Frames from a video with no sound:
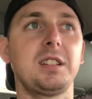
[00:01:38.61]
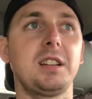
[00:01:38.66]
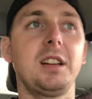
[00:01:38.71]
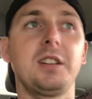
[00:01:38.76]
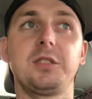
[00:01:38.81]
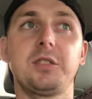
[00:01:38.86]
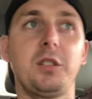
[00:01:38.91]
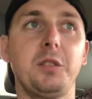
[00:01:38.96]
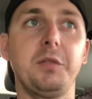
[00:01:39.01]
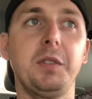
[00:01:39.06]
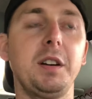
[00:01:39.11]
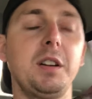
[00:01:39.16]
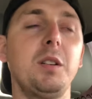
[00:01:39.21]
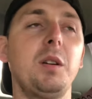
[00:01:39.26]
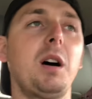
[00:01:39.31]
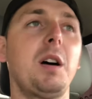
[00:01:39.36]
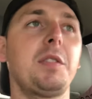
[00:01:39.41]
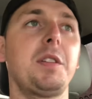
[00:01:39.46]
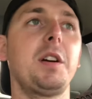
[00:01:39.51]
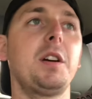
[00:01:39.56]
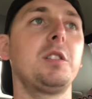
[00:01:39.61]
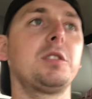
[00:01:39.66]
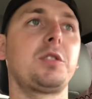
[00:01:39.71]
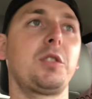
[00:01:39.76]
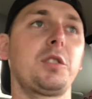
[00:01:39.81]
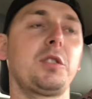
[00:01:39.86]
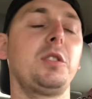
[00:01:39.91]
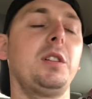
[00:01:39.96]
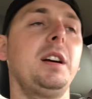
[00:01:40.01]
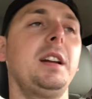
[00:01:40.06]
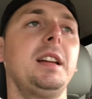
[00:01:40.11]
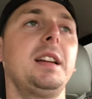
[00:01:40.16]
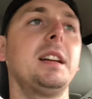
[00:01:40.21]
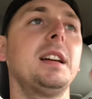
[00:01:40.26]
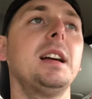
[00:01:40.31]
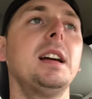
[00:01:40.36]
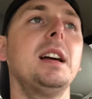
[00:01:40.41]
There's a video out there circulating.